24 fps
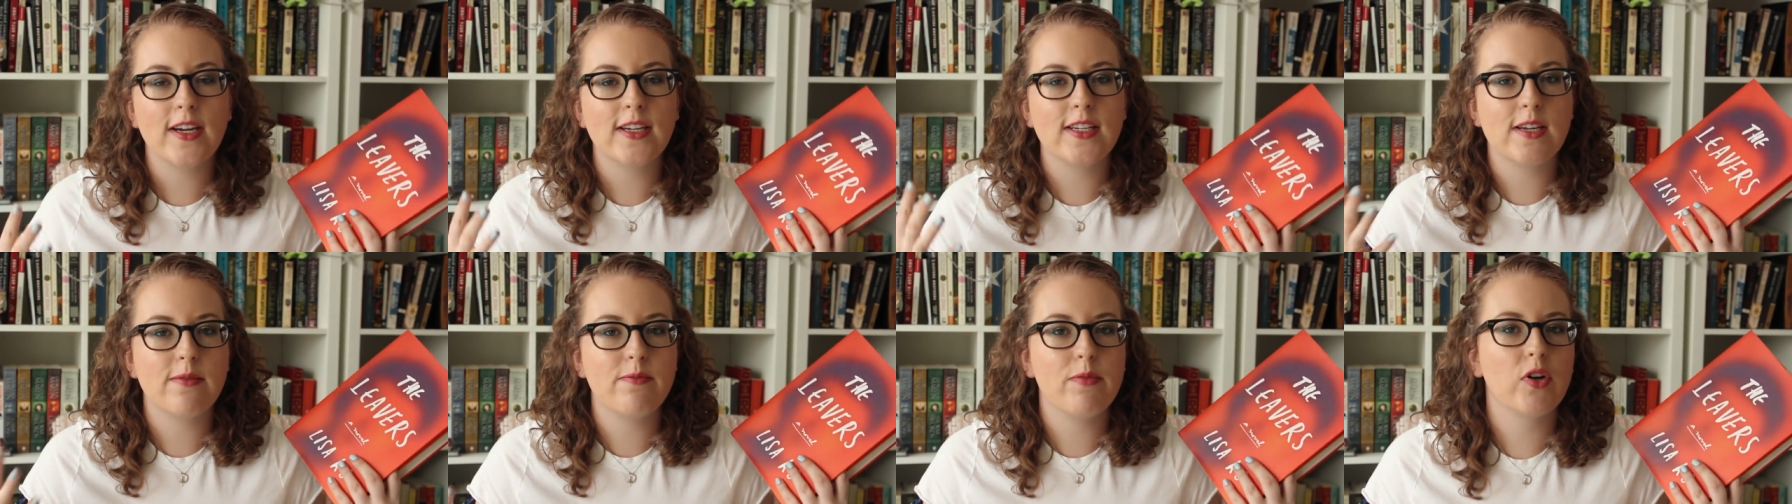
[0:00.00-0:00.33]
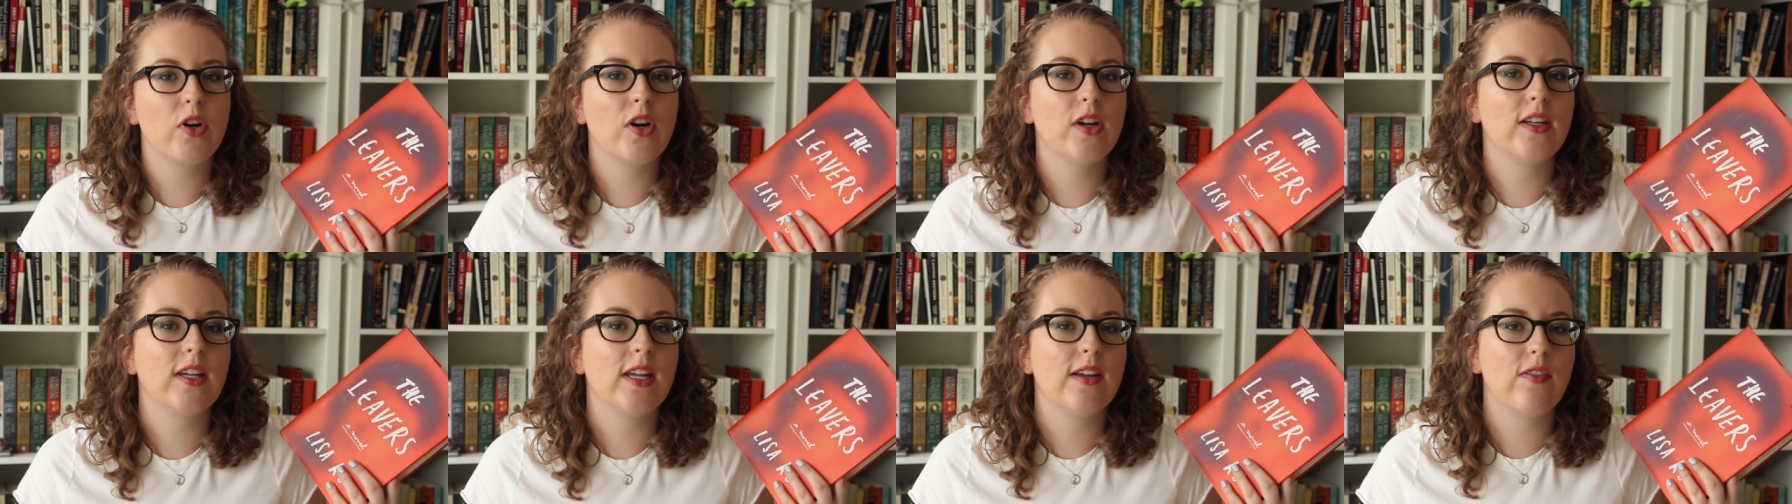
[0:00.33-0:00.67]

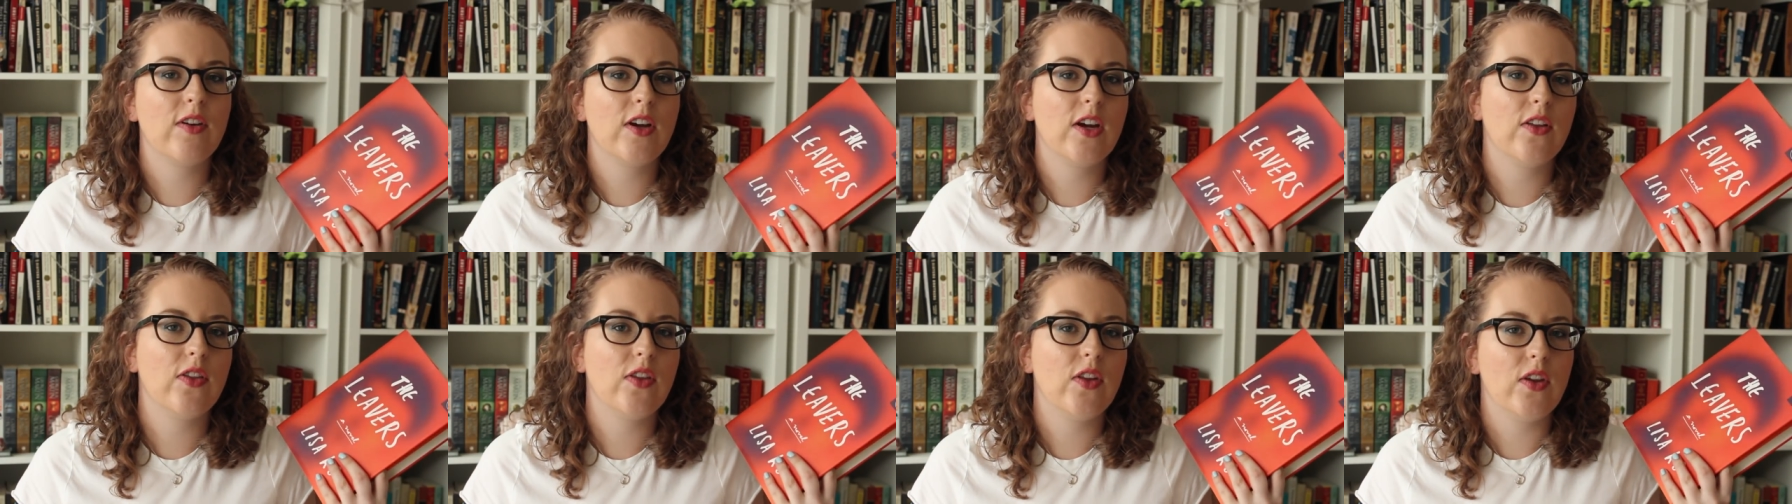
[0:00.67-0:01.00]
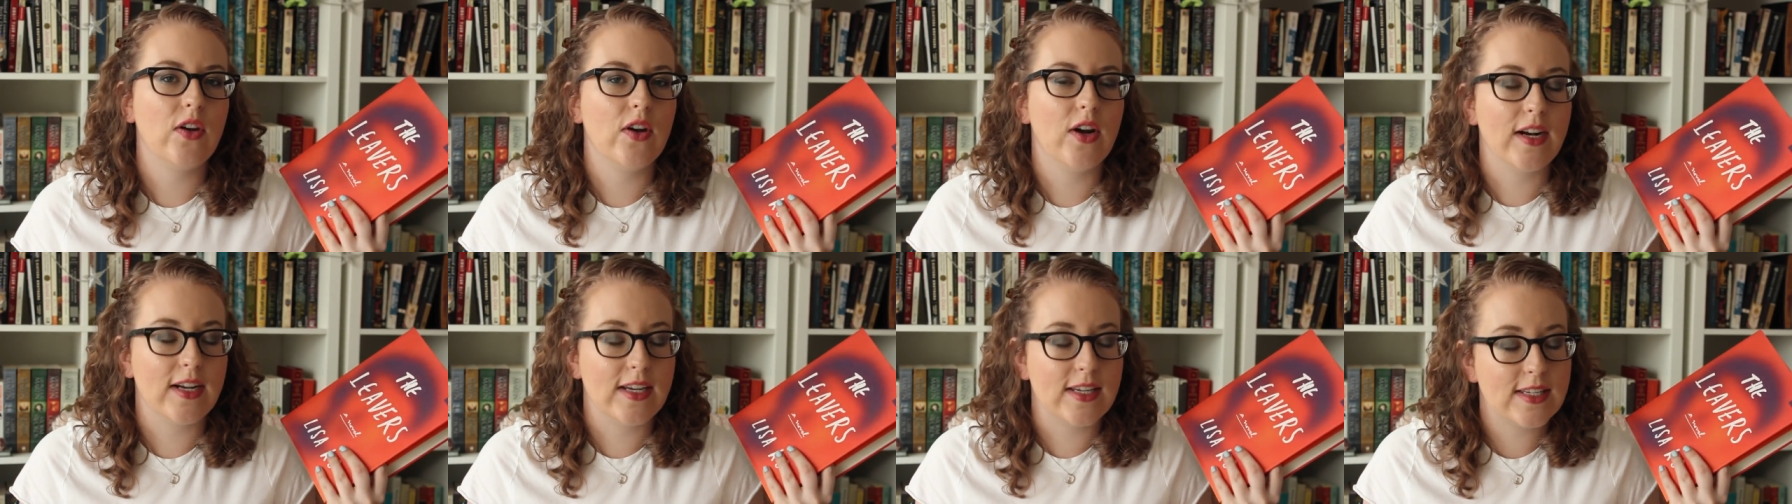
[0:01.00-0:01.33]
immigrant living in the
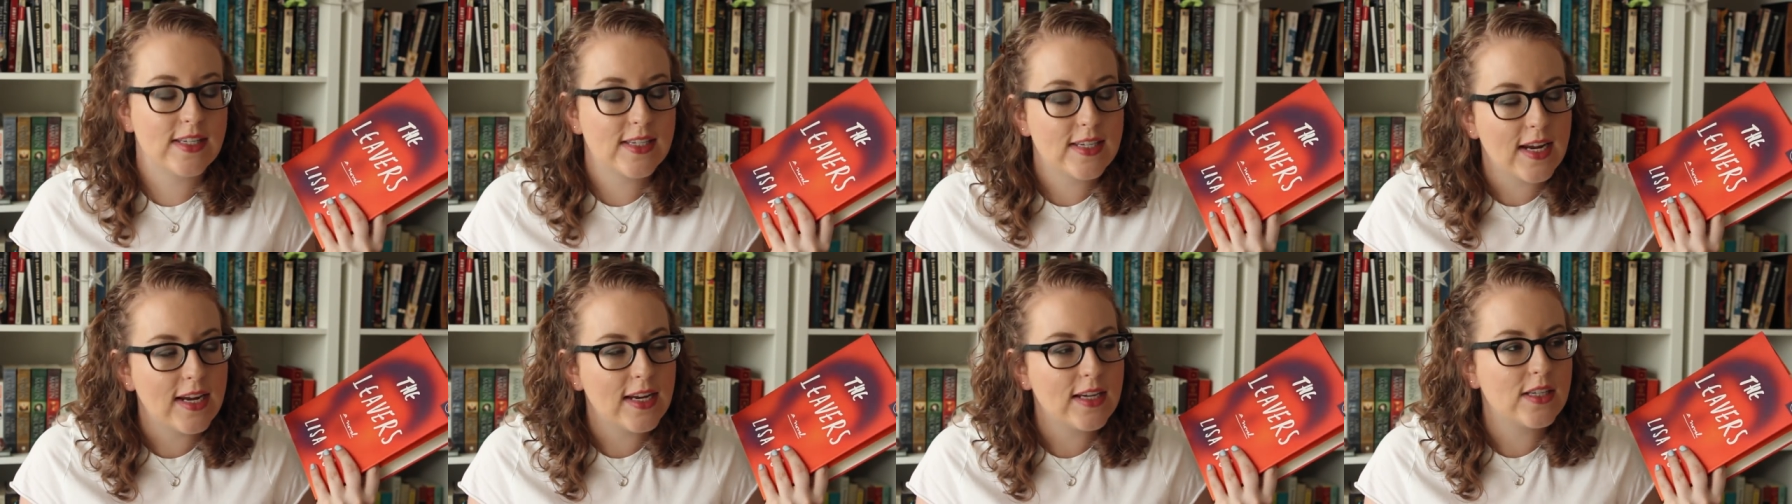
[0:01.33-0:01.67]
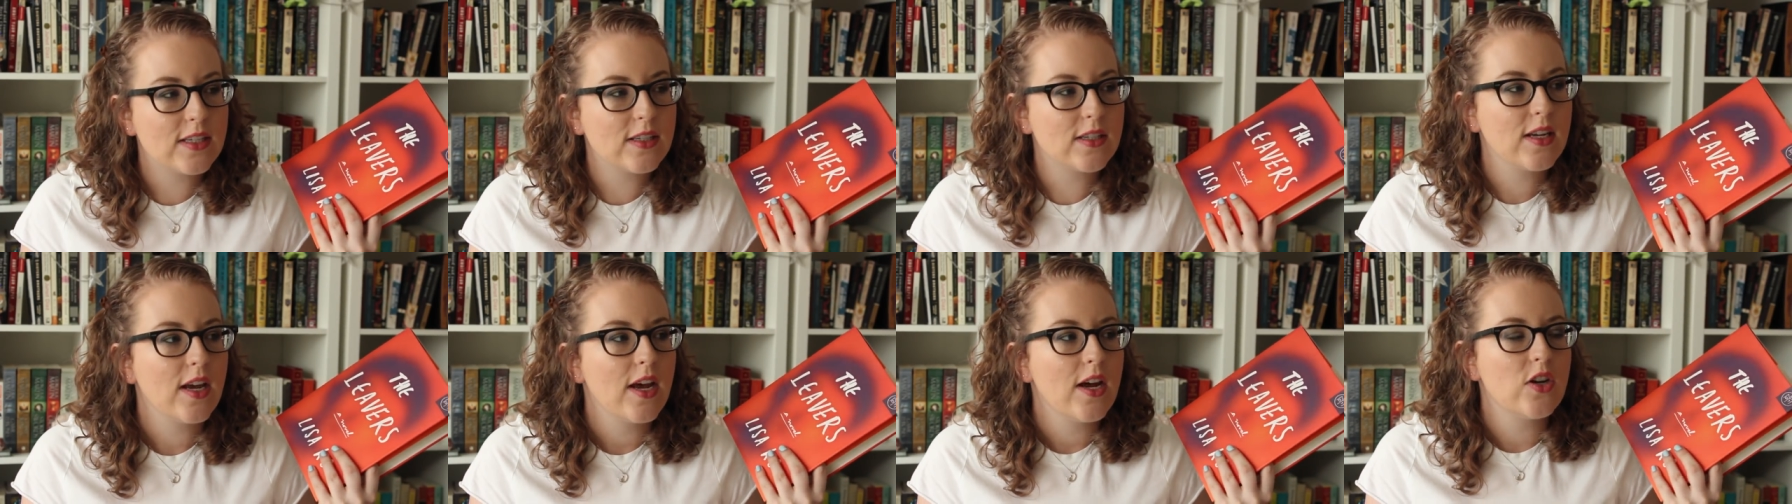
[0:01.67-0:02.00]
United States.